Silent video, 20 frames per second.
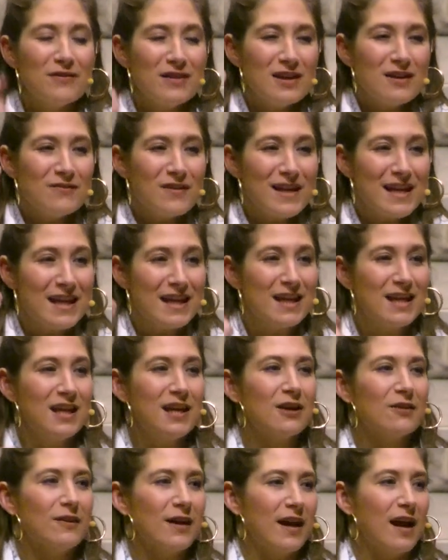even
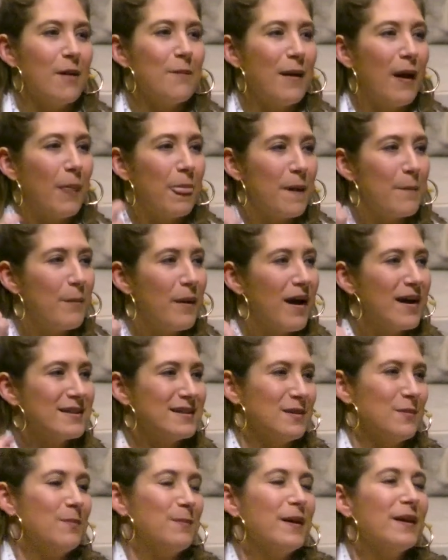hearing about the
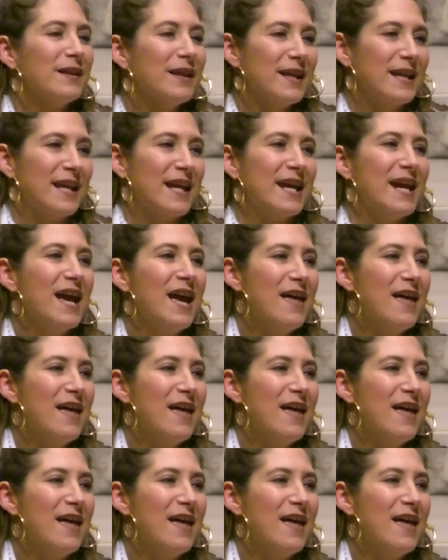possibility